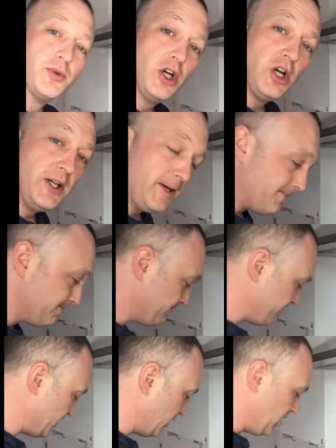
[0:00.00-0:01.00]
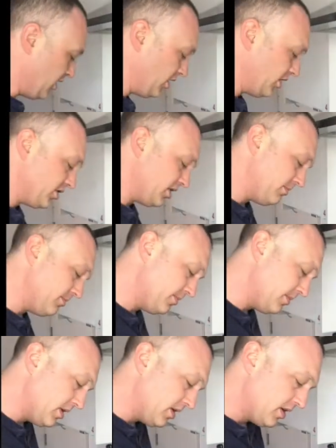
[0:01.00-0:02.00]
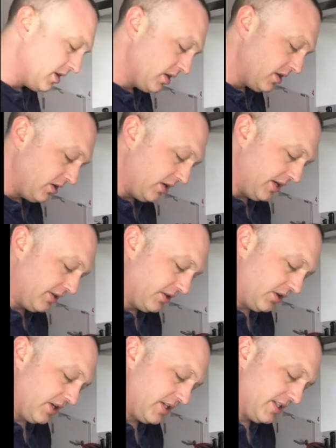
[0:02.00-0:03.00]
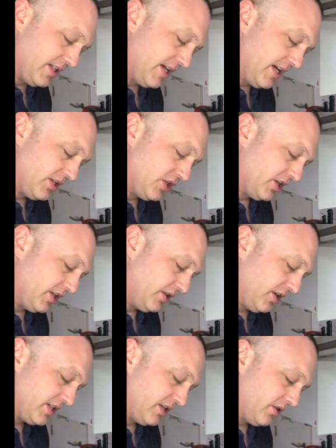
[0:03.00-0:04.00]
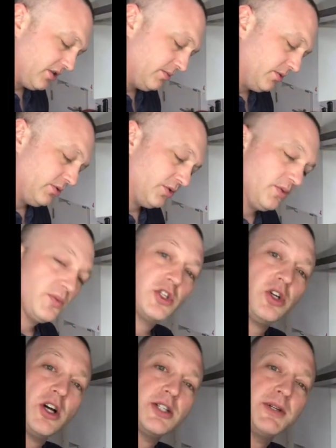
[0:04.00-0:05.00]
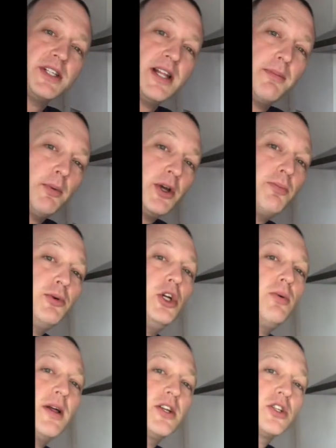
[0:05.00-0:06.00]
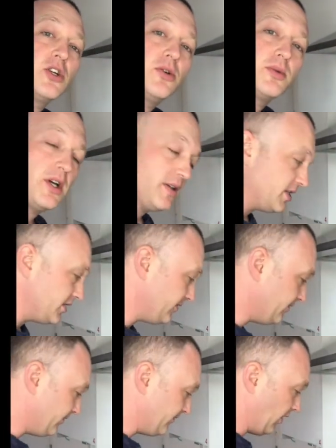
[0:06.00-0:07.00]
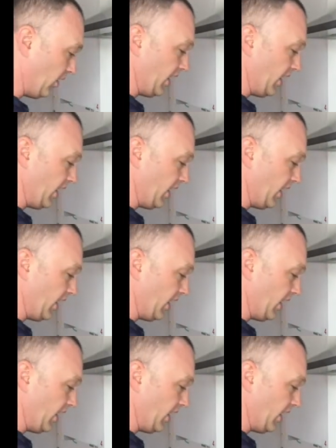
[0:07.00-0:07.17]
earlier. I've got some like diced in there, chunky diced, and I've got some all sliced bits in there. But we're going to puree the soup, so this is fine.